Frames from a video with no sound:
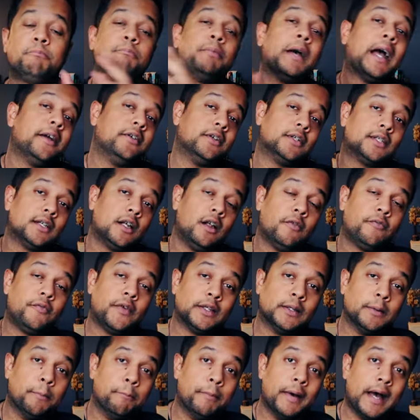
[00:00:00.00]
Pat yourself
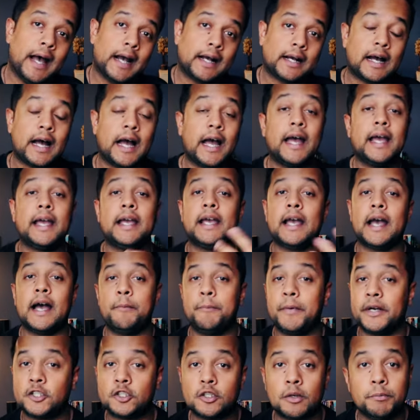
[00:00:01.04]
at the back. I
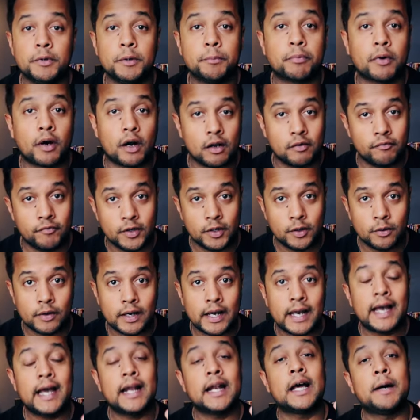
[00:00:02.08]
am extremely proud of you,
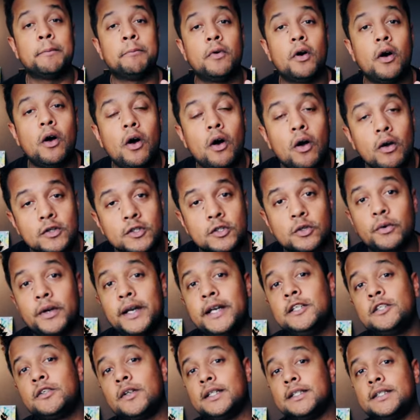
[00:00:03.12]
and I'm also
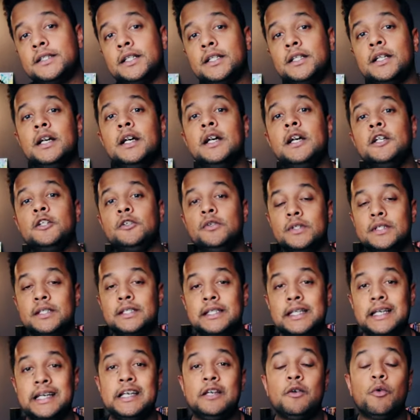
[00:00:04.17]
interested to
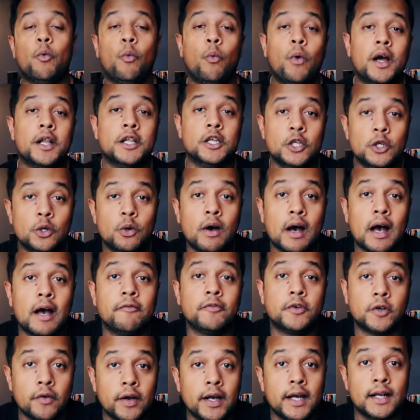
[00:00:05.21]
see what you
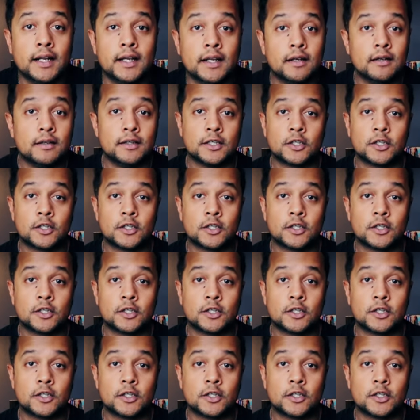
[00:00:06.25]
have created.